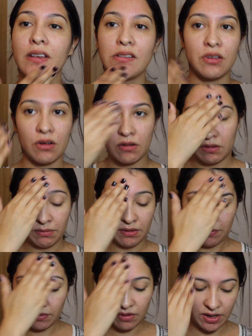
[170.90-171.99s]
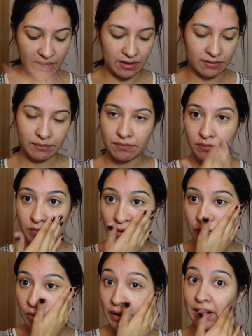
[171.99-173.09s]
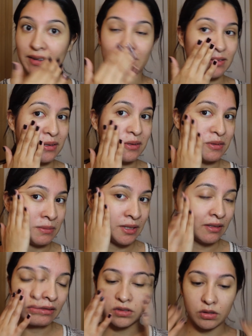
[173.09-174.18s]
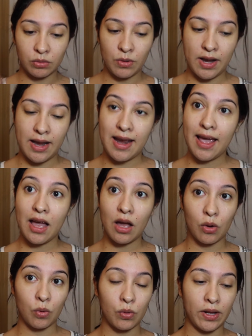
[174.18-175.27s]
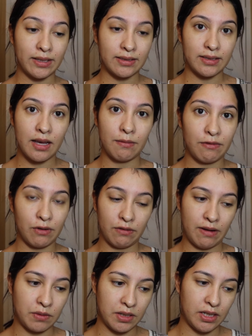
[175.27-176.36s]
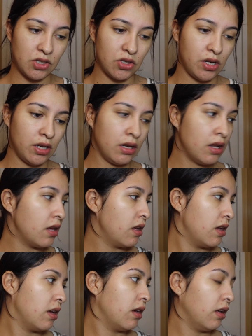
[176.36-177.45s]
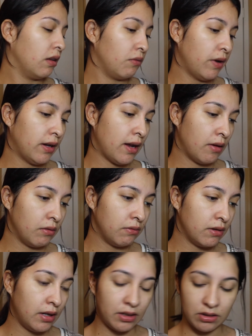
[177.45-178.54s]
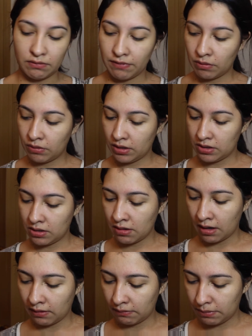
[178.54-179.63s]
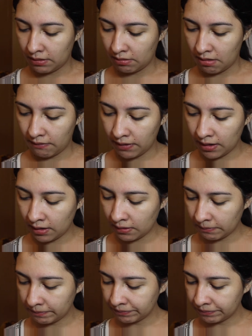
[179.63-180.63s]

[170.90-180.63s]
jaw and my forehead, excuse me. So now, next up for foundation, and right now the foundation that I've been loving,